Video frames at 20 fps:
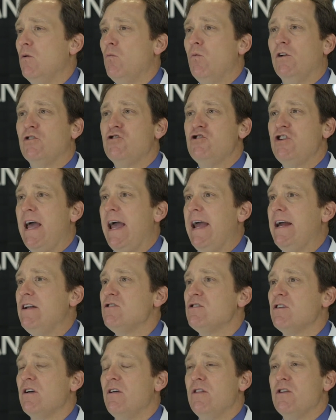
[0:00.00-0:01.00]
will
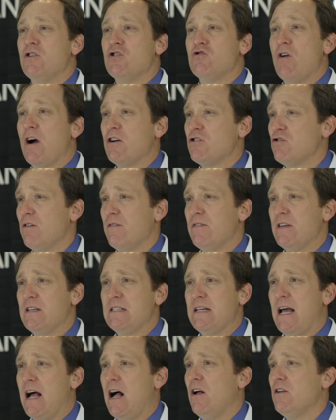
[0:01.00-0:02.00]
change the structure of the
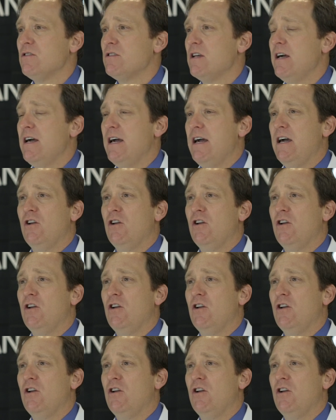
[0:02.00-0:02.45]
cells,